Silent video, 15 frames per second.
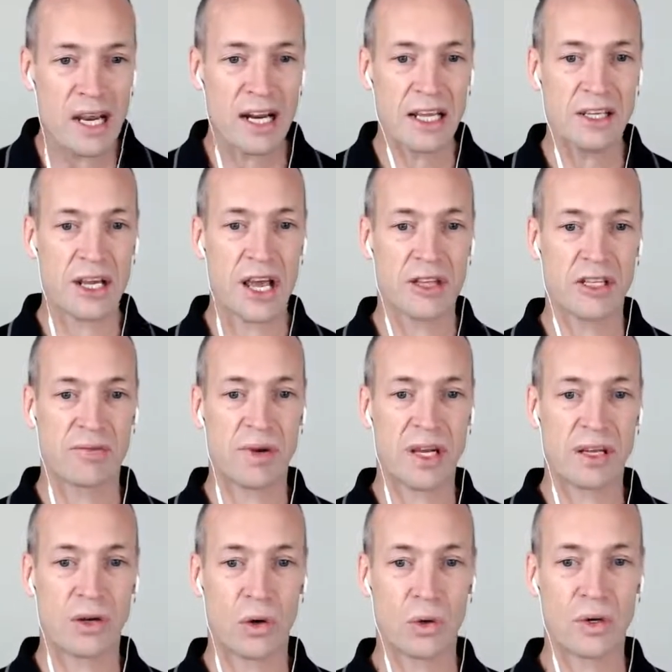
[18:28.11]
any chance of
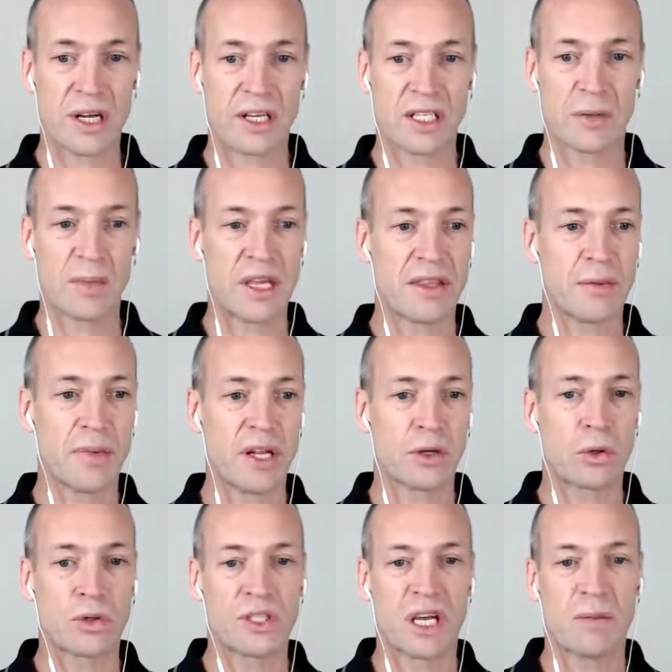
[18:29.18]
being called in to meet the
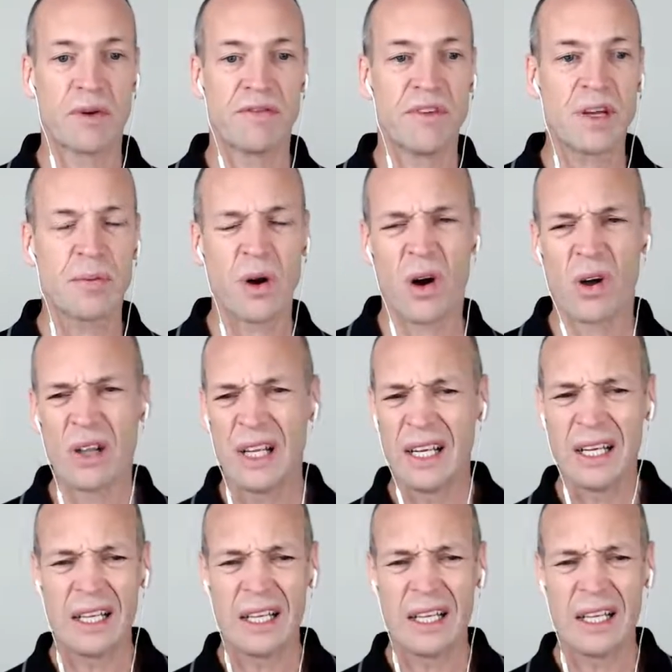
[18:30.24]
medical team at VicPol?